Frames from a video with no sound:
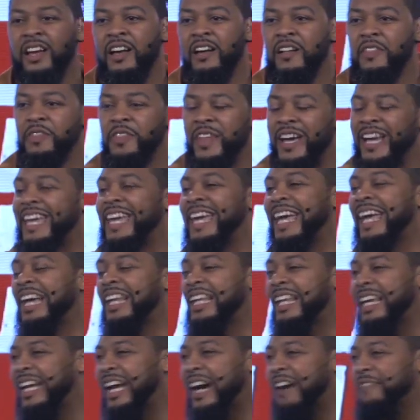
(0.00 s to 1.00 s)
the
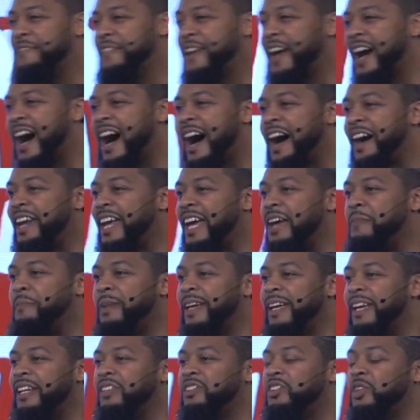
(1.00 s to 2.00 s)
healing of God and
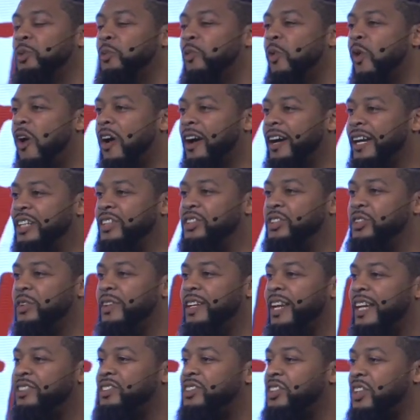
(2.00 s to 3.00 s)
begin to walk into a
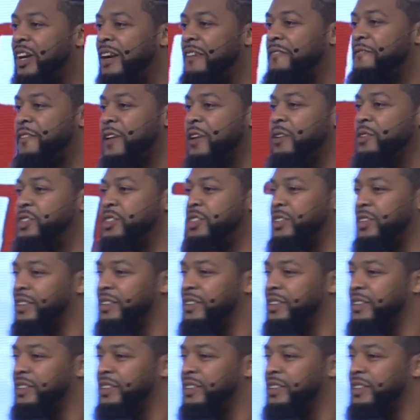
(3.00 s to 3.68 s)
necessary future.